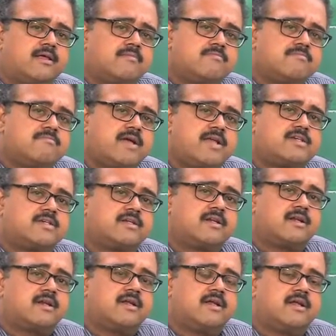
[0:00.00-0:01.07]
measure
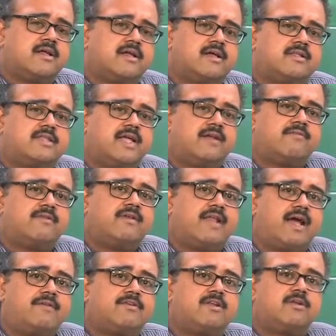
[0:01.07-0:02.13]
that we will
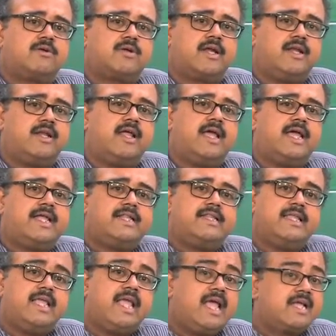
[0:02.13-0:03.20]
have to look at in
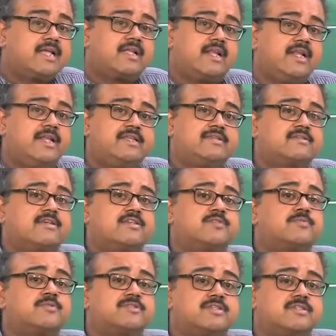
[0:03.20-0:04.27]
the greedy search
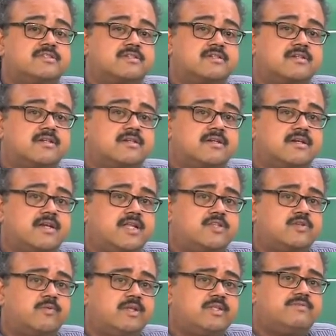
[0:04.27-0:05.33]
procedure, right.
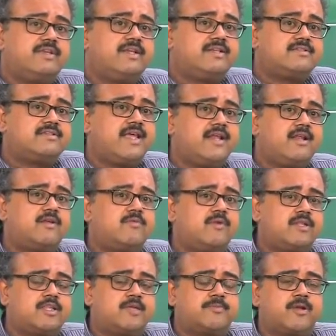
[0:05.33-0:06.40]
So, once we decide on
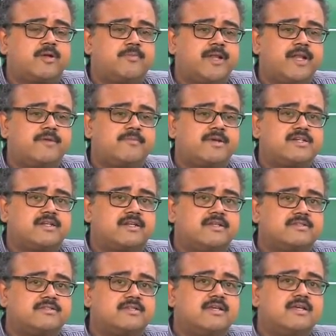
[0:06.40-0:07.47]
what the appropriate measure
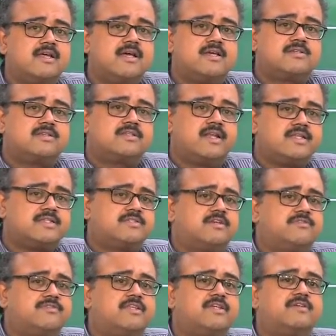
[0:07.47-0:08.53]
is, so the rest
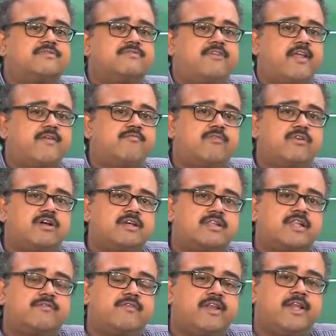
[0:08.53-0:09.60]
of the framework
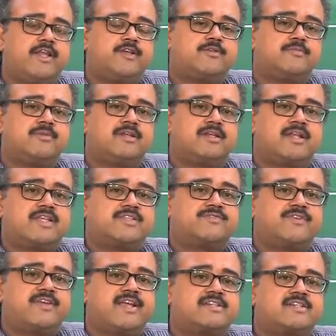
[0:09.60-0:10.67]
that we need to build
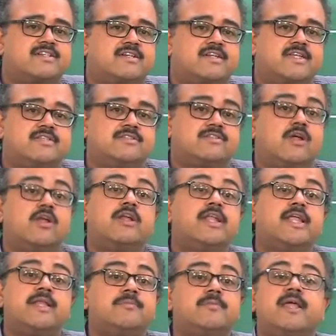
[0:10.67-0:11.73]
classification trees are
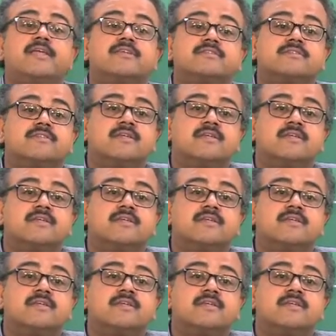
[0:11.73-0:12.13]
already in place,